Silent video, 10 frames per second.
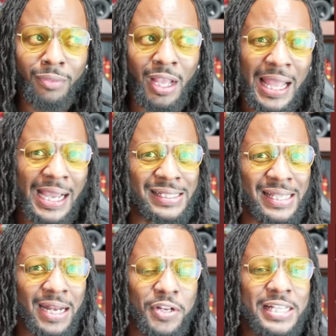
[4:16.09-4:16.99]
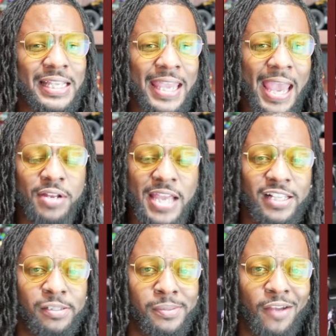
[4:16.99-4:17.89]
like I said, on his account, he
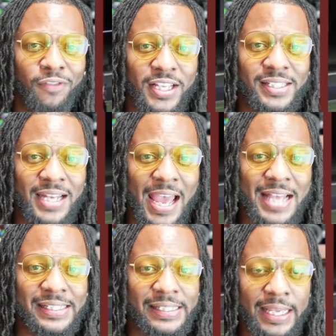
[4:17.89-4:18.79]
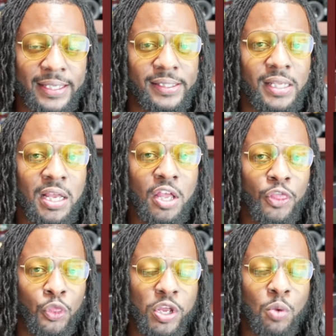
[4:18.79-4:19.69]
has himself listed as six
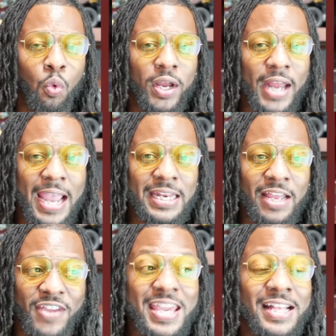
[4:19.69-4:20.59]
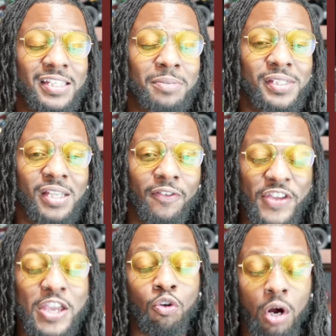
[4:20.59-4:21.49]
three, one eighty. If he gets himself, if
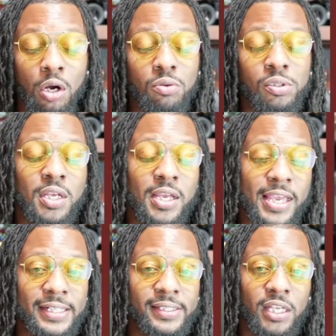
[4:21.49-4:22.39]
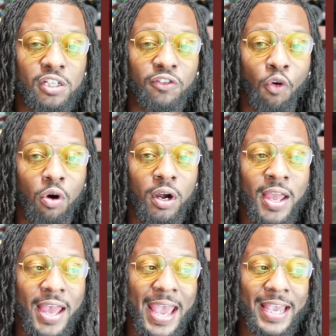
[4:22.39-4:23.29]
he grows, hits six four,
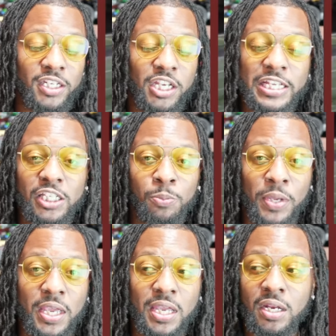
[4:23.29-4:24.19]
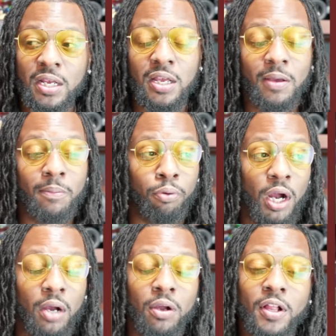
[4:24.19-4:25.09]
and continues his speed,
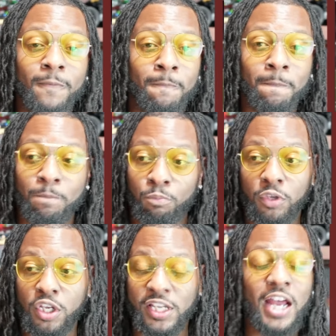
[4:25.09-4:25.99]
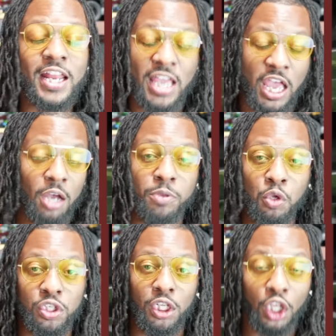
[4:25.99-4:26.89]
bruh. Because Cunningham
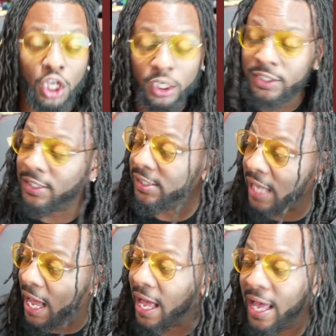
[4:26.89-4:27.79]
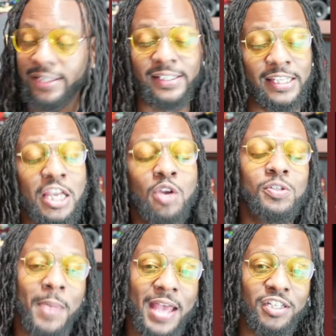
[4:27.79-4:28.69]
used to look to the side, see who
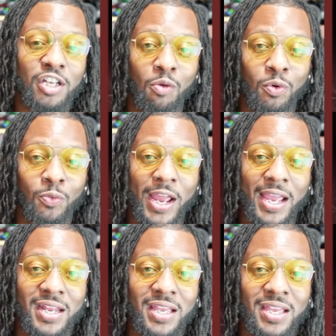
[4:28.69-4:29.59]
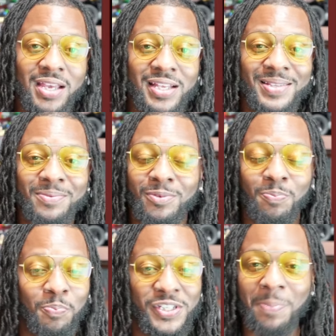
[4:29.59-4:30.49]
was matched up with Randy,
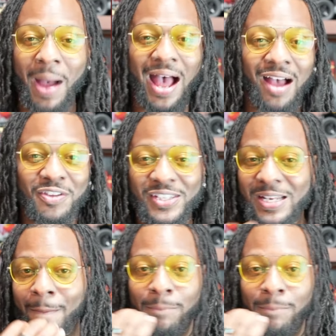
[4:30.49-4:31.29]
smile, you see them